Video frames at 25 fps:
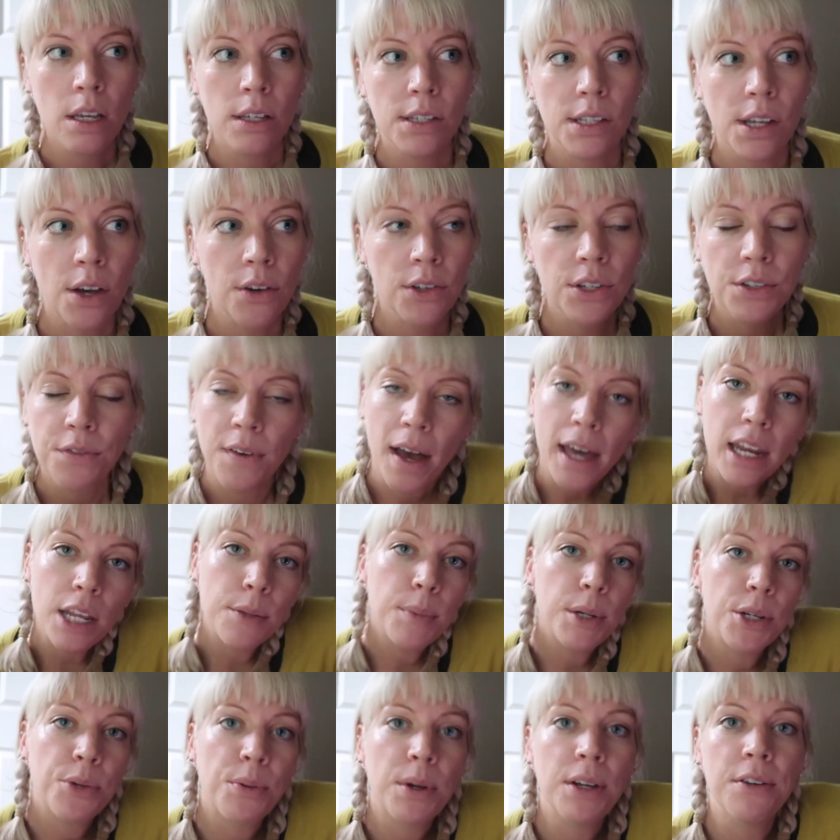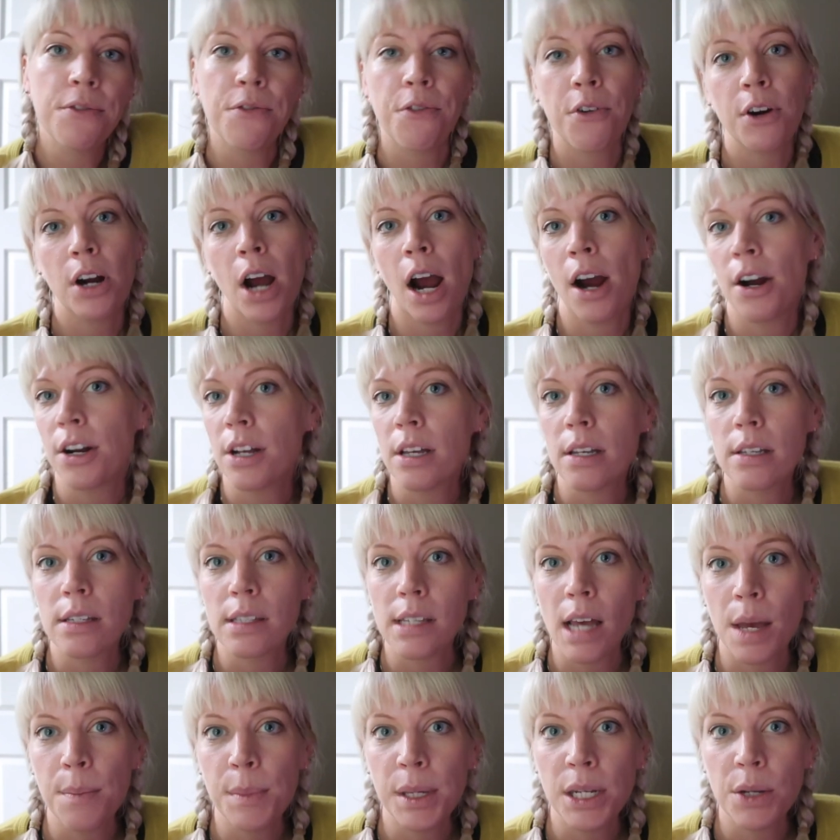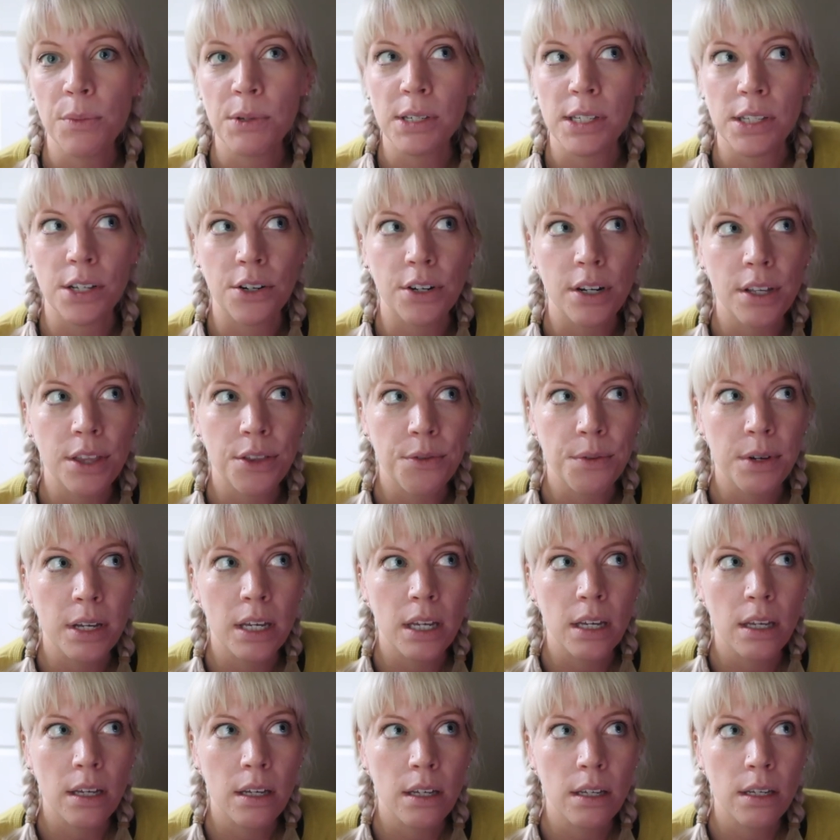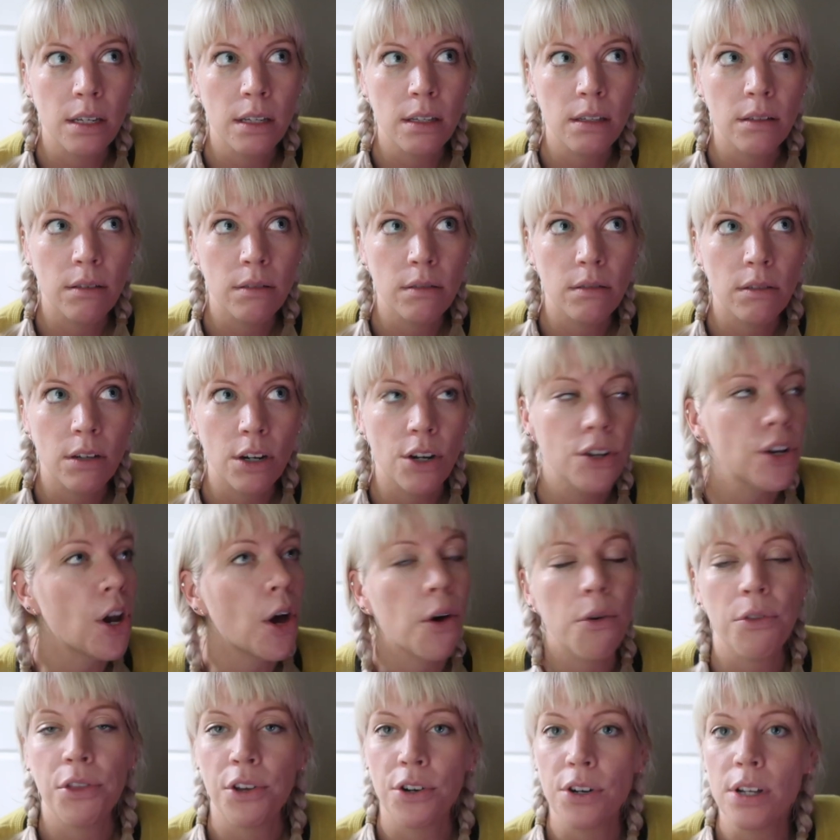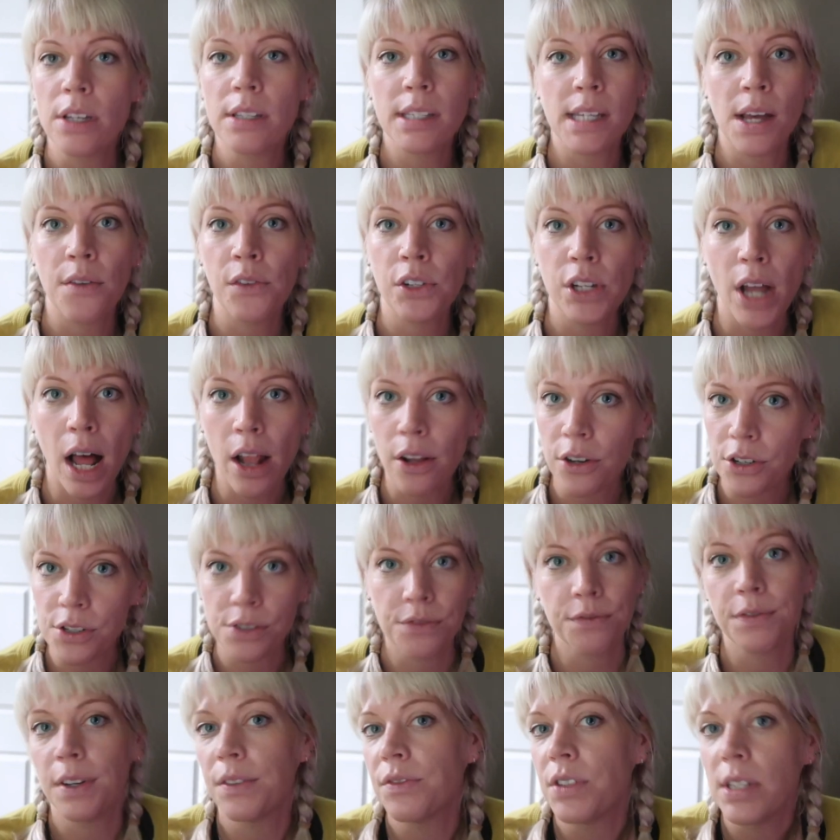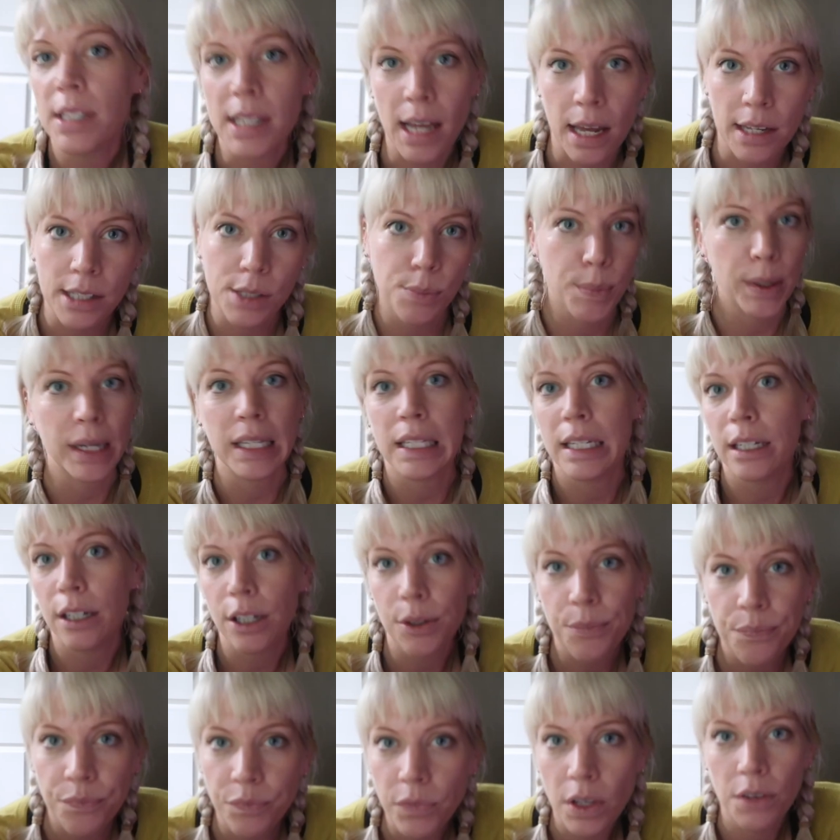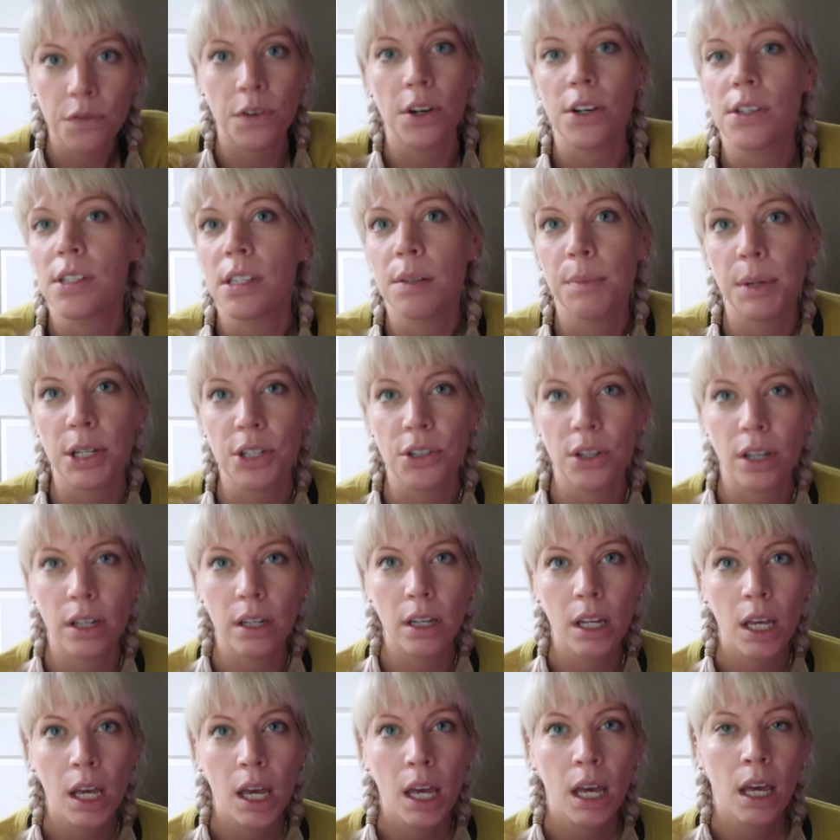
So divided between 4 artists, I mean, it was $37.50, big deal for a submission.